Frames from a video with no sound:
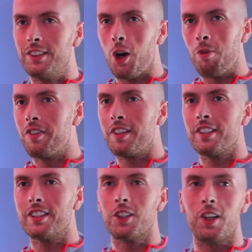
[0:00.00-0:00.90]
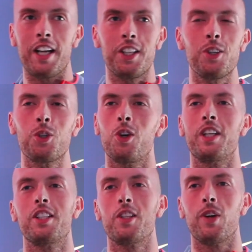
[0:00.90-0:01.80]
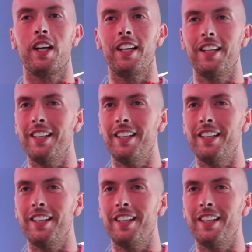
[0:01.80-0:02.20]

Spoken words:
confidence. So I knew going into it,